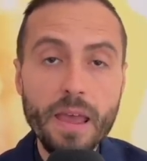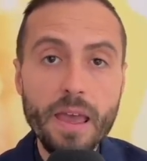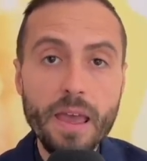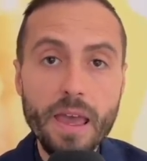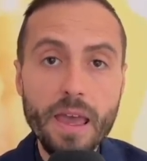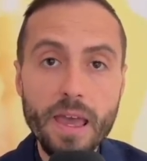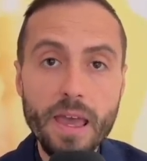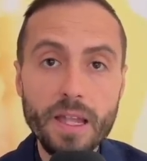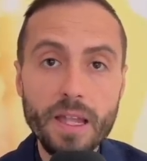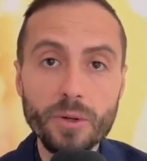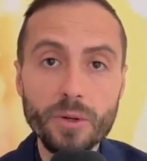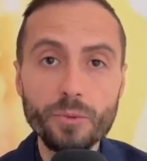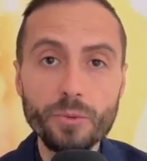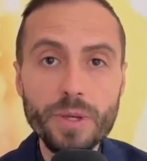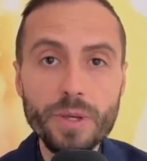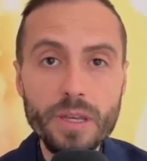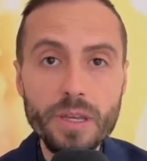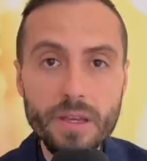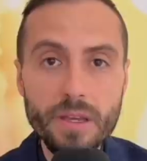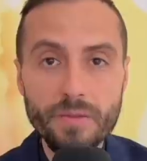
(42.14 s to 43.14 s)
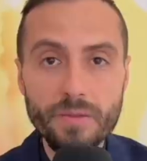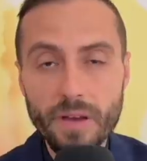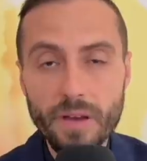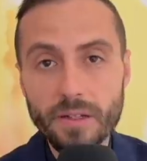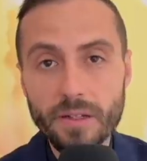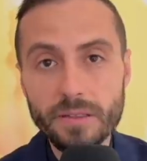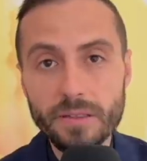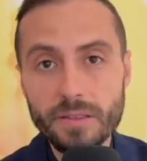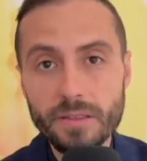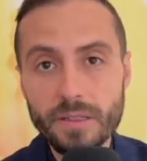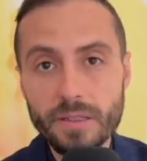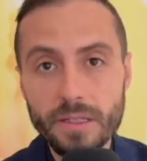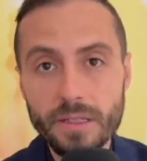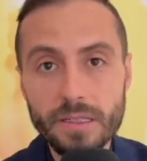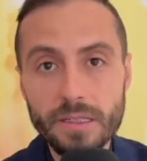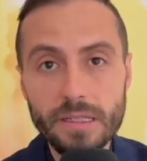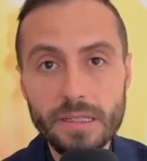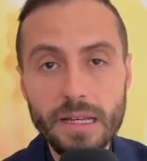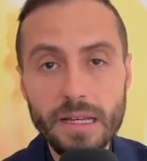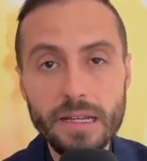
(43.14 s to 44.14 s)
and we felt it,
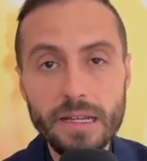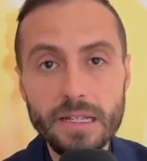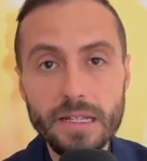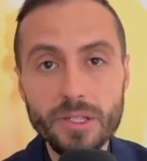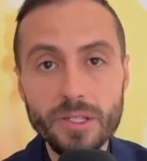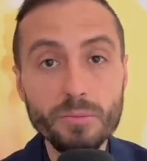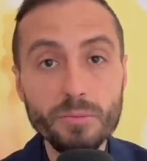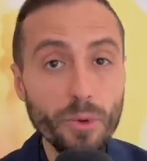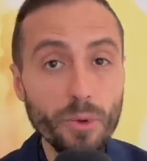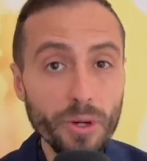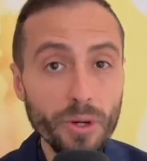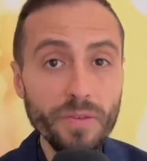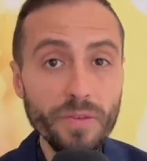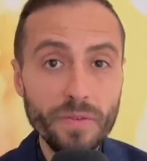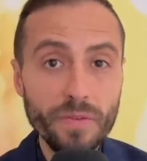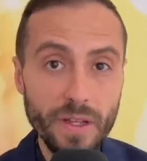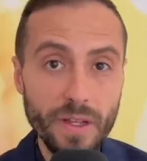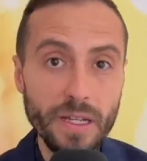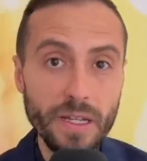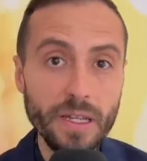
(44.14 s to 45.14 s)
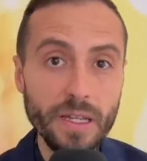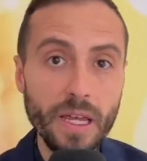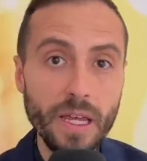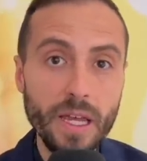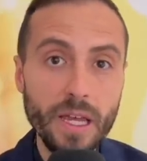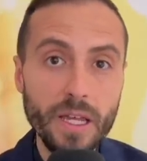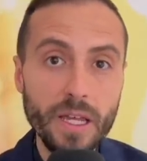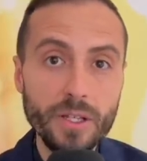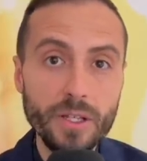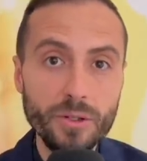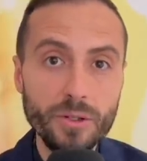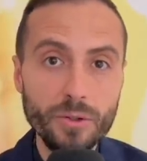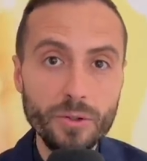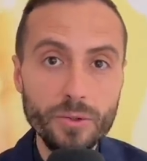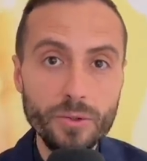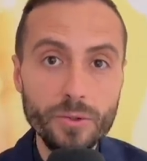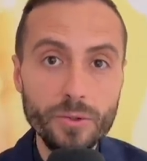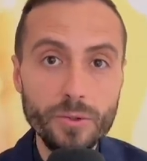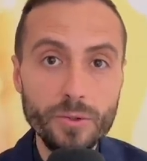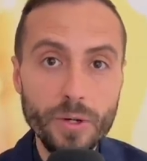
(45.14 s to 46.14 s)
that it's more fitting
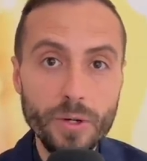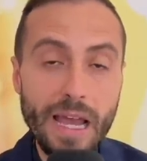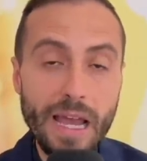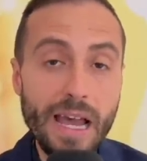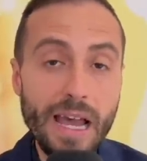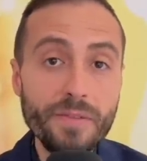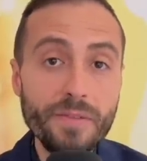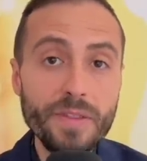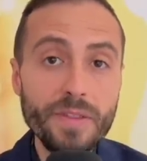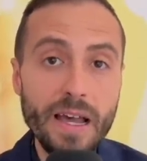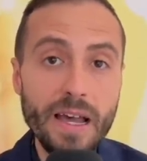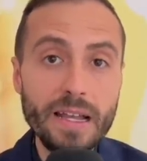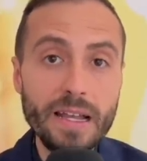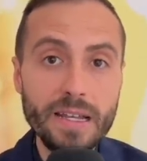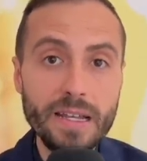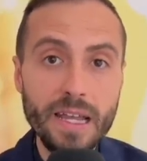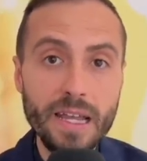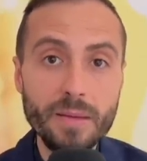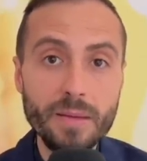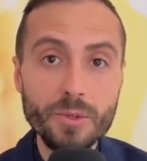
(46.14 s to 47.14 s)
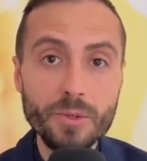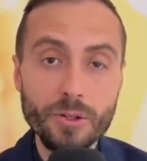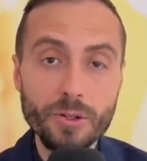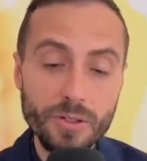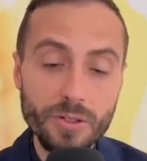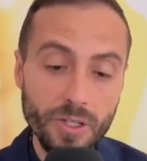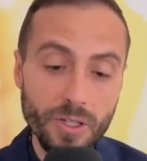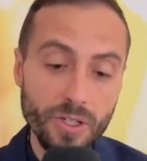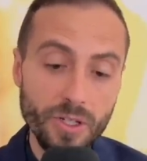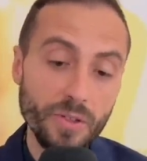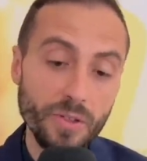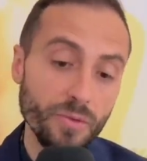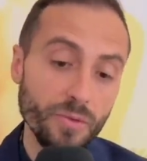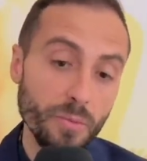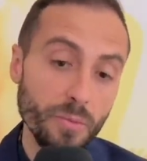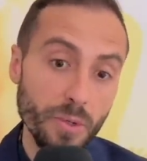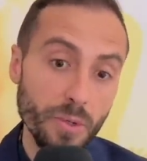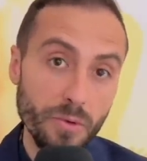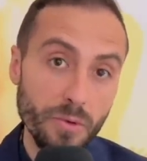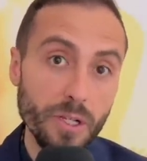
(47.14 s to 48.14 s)
to have that name transition
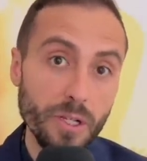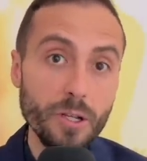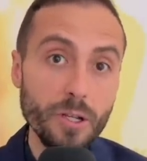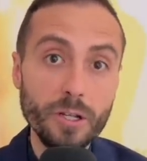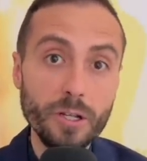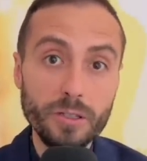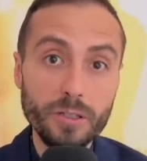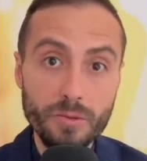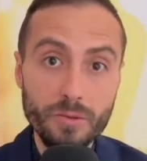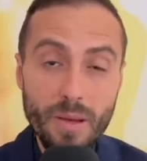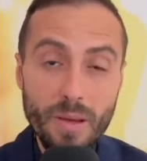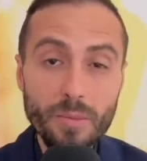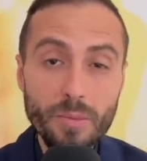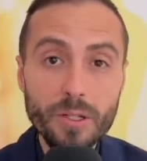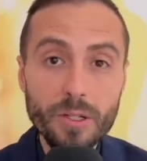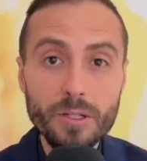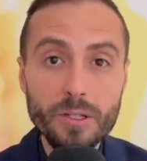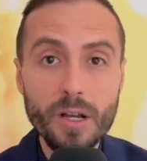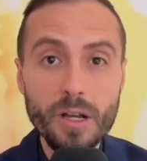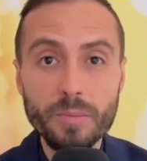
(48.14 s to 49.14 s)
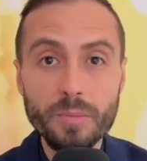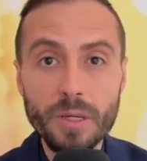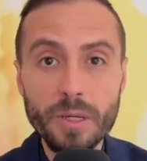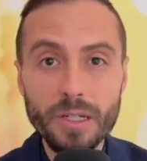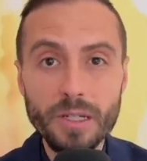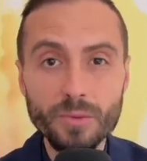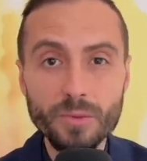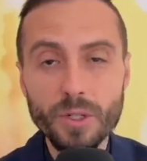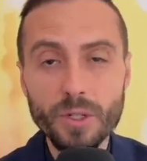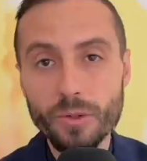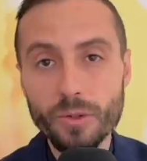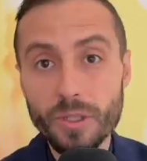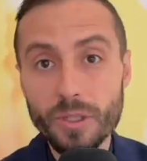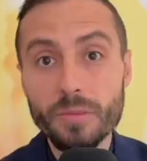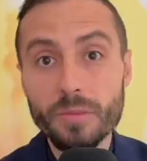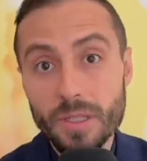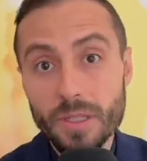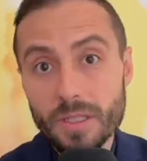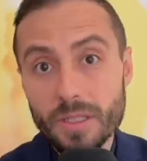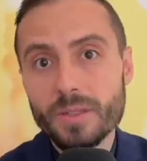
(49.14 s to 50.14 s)
from Berean Talk to Remnant Talk because we're going
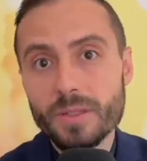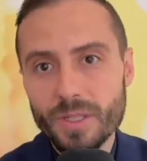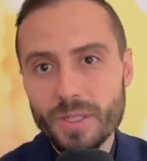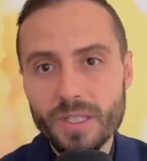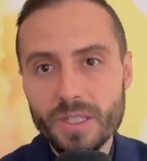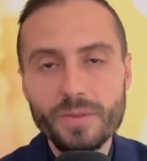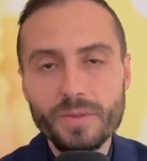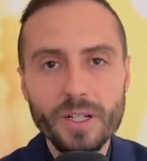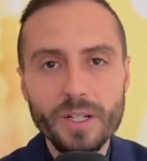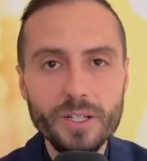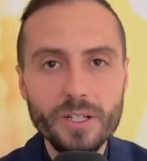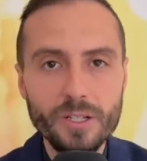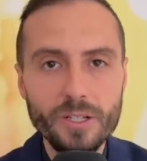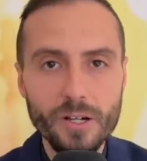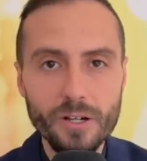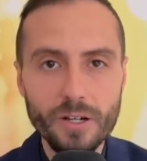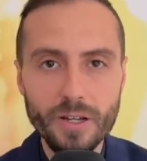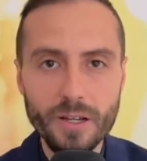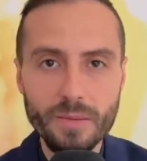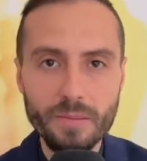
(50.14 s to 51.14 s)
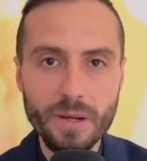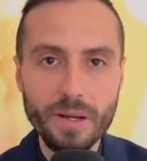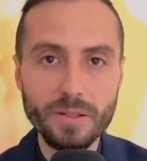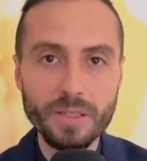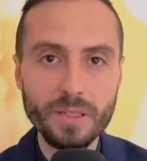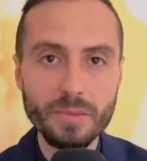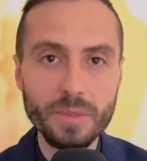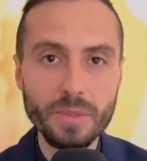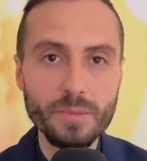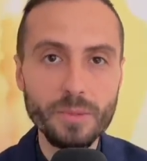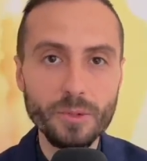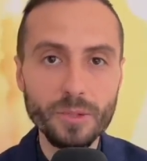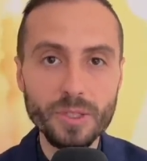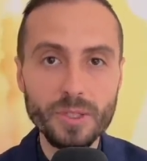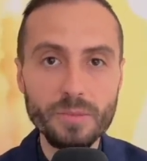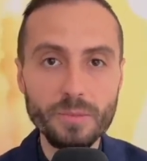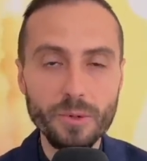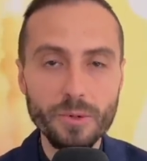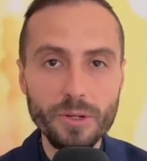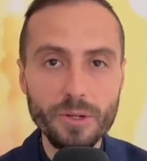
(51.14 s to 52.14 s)
to be specifically talking about some of the most
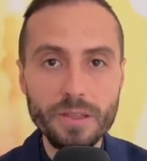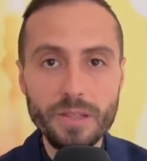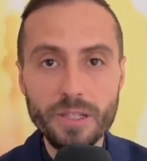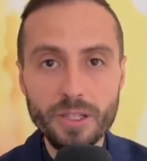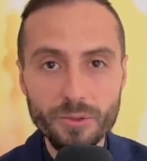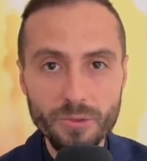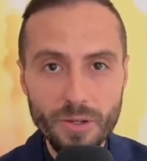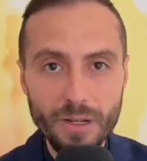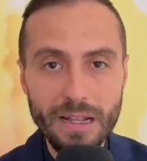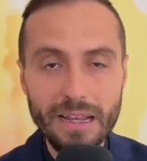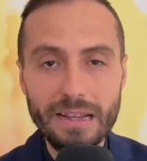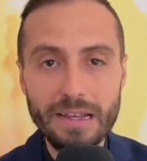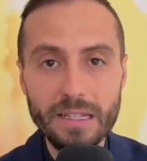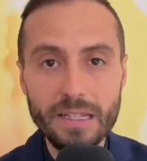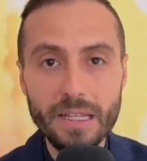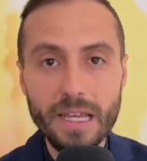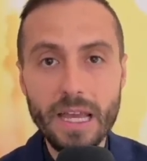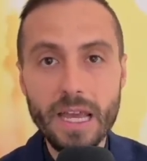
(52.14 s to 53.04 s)
important things related